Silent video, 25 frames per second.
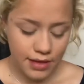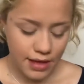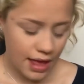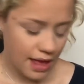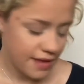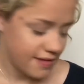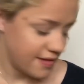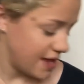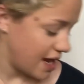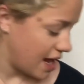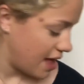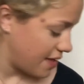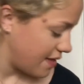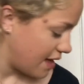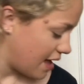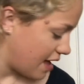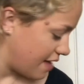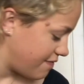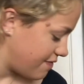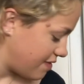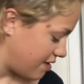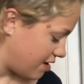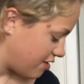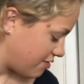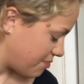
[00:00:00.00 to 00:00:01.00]
Okay, so now that
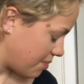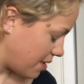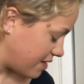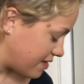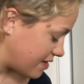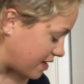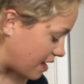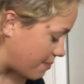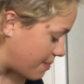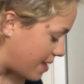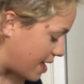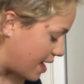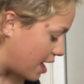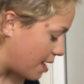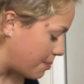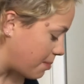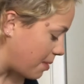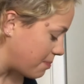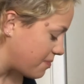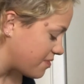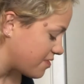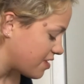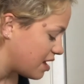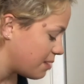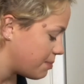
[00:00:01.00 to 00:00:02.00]
I've finished my skin makeup,
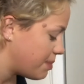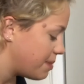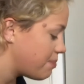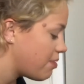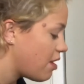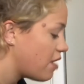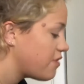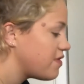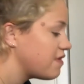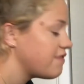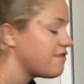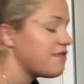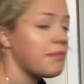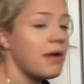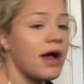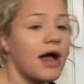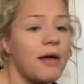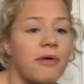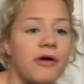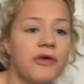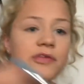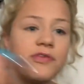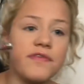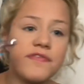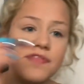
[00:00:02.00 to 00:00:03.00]
I'm just going to be brushing for my
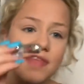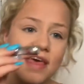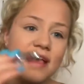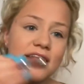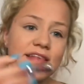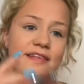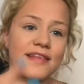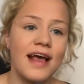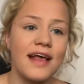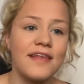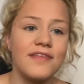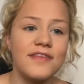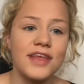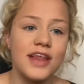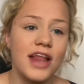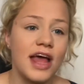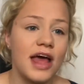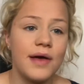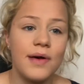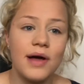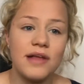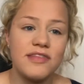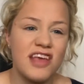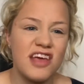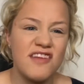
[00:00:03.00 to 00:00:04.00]
eyebrows with this. As you
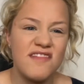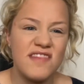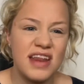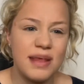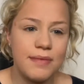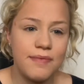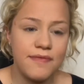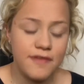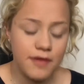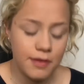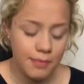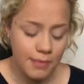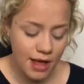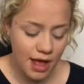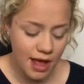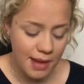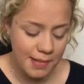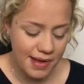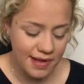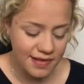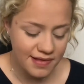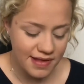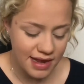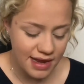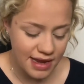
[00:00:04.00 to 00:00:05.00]
know, I don't really fill my
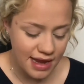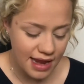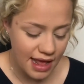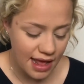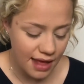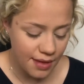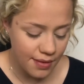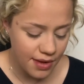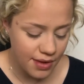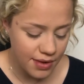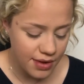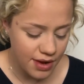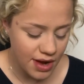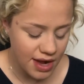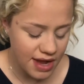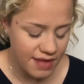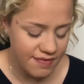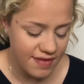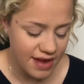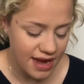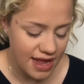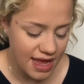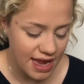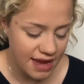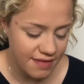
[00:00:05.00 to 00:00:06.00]
eyebrows in now. I would only
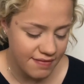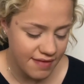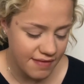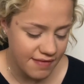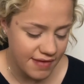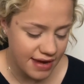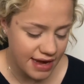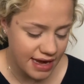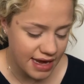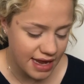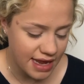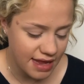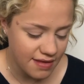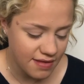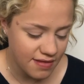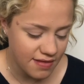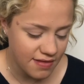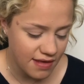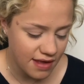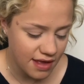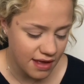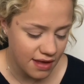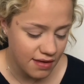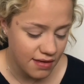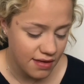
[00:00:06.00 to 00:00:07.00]
fill it in if I really needed
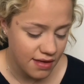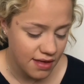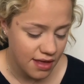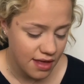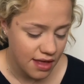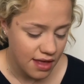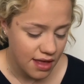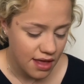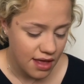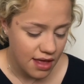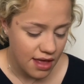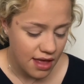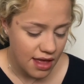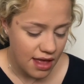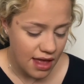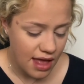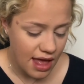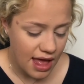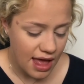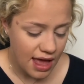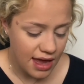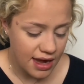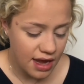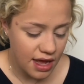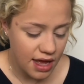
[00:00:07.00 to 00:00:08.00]
to.
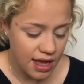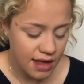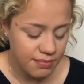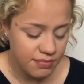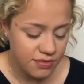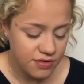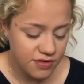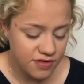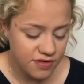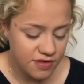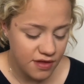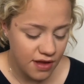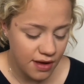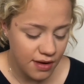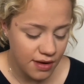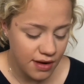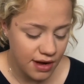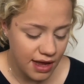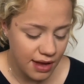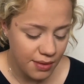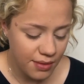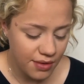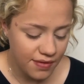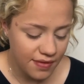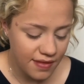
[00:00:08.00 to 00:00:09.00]
And I'm so
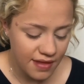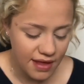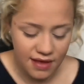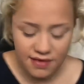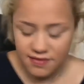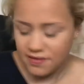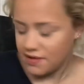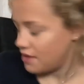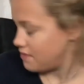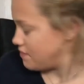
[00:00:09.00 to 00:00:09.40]
low on this.